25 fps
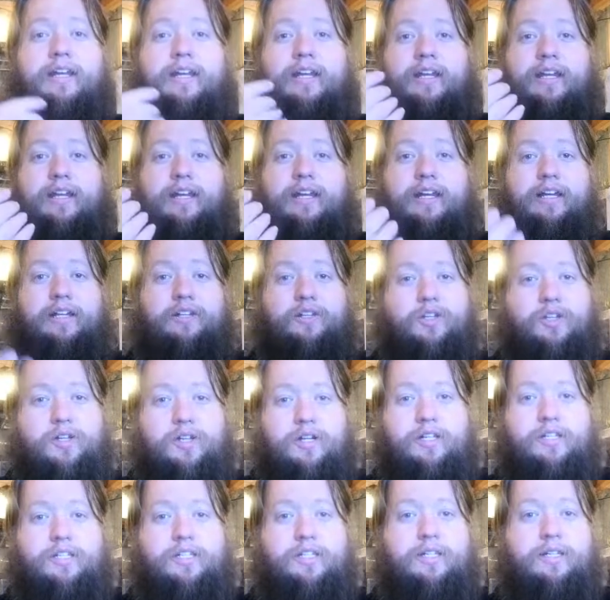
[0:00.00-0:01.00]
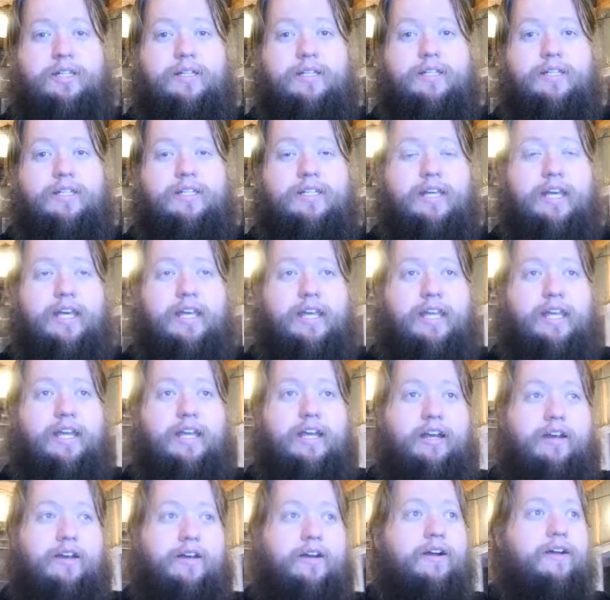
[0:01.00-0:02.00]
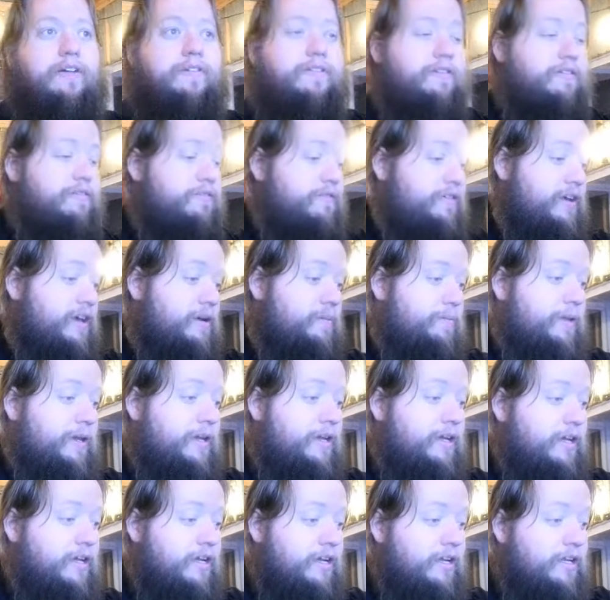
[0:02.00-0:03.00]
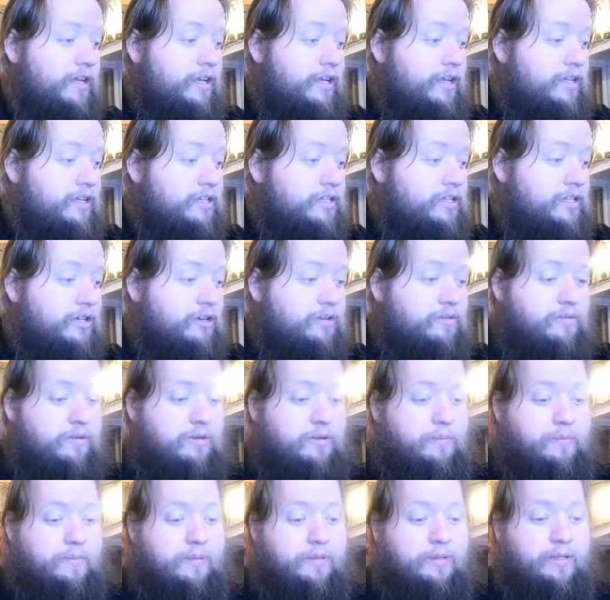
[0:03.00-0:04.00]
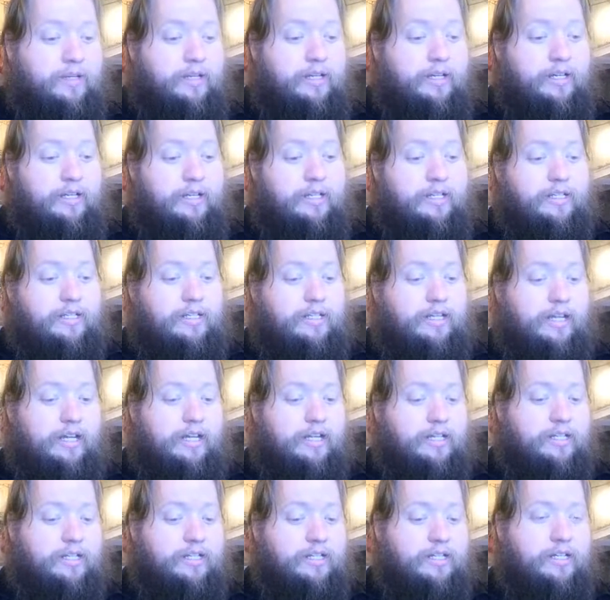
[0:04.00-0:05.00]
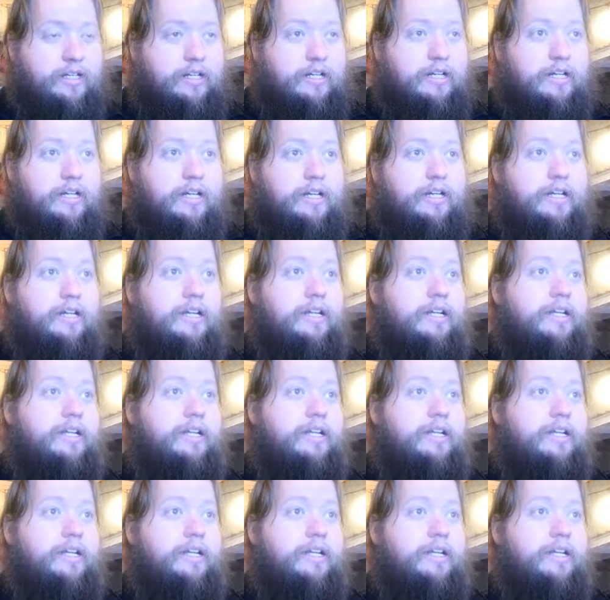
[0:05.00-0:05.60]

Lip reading: and trusted to take care of the family. So we'll put Dr.